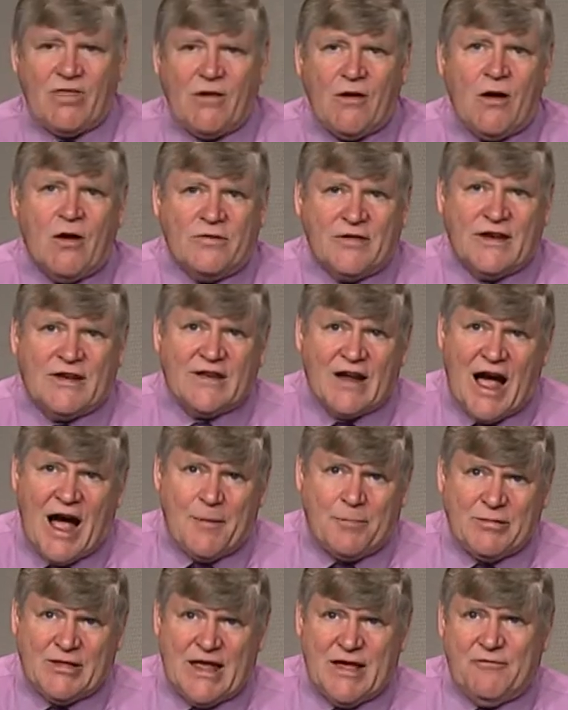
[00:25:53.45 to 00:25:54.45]
on the
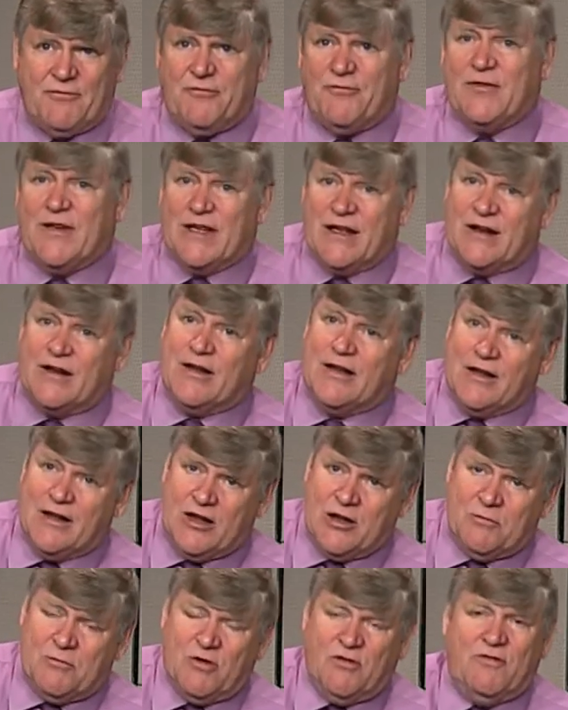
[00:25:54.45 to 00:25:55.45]
top left fin,
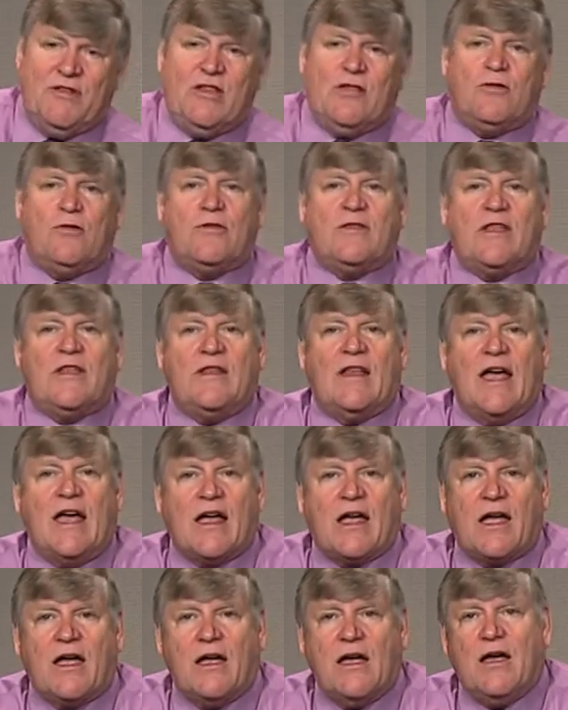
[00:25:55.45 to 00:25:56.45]
moving toward the
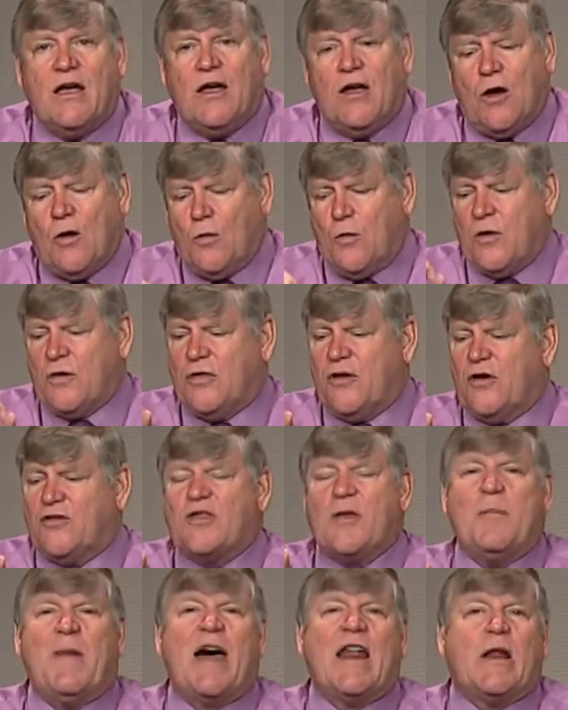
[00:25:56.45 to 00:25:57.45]
neck, where
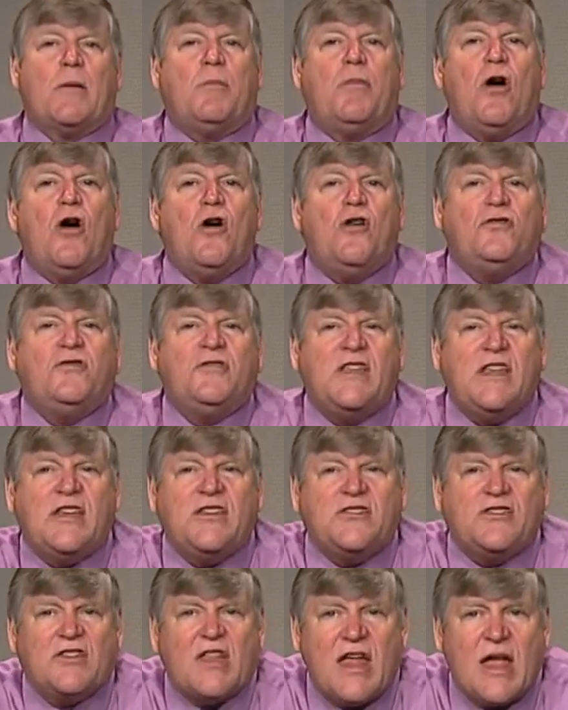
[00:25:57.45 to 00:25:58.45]
there's about a postage
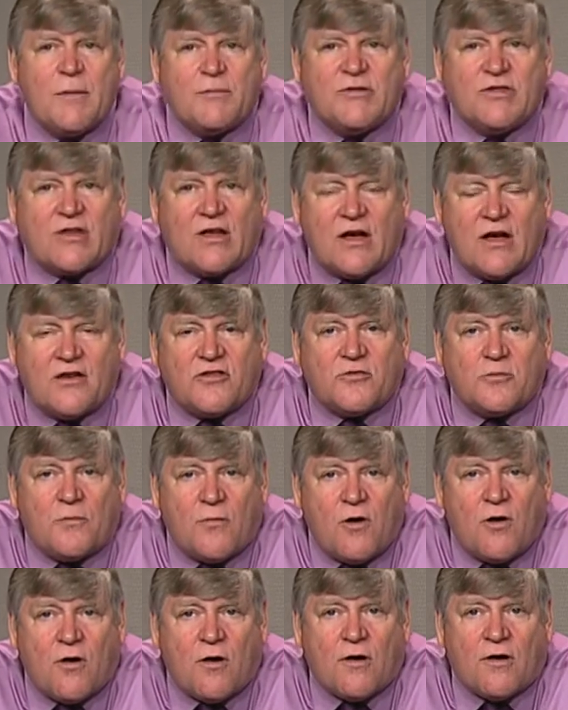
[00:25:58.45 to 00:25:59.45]
stamp size
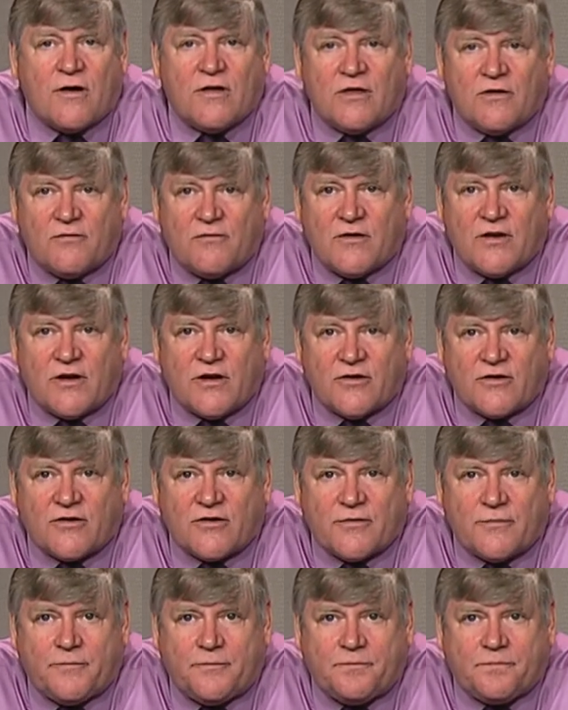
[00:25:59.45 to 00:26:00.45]
mar in the
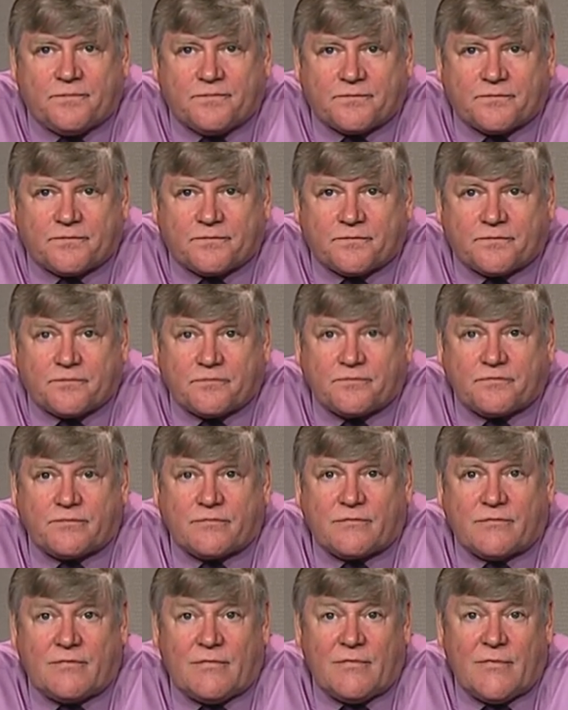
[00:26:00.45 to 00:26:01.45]
finish.
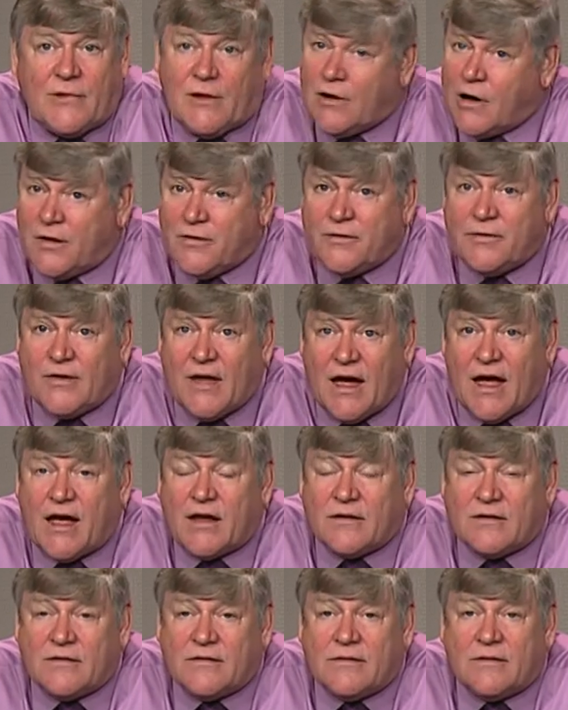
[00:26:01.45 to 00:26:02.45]
Other than
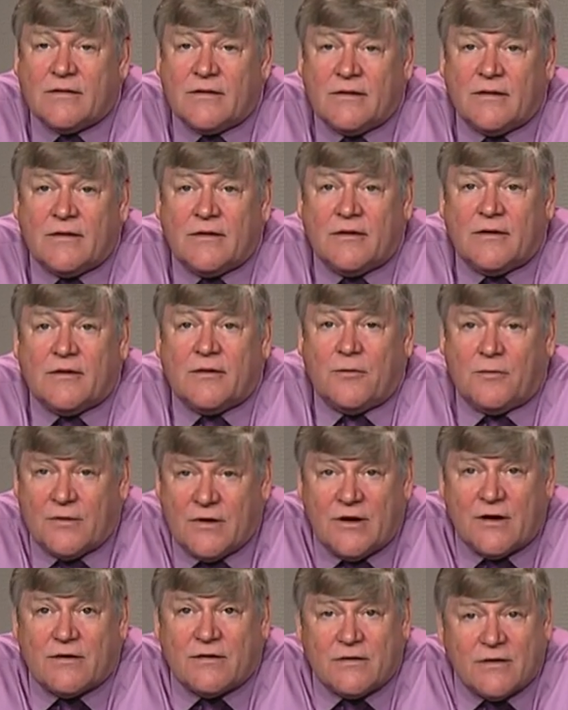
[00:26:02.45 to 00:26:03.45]
that,
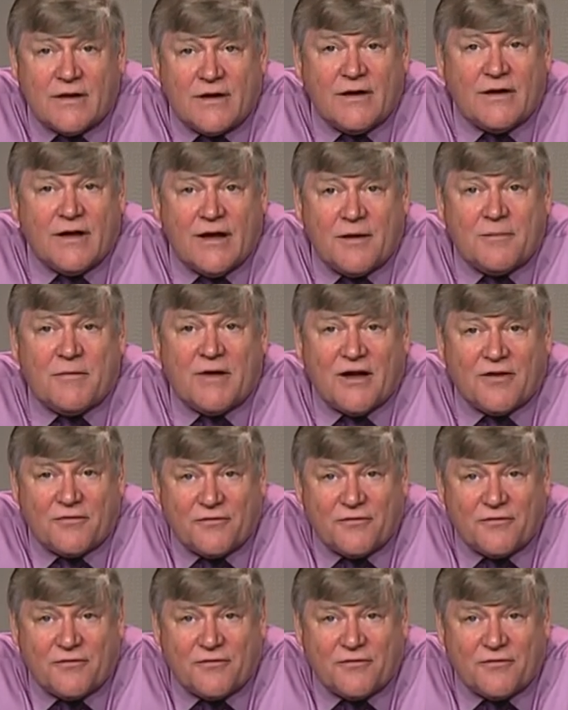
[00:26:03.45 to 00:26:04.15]
we are looking at, my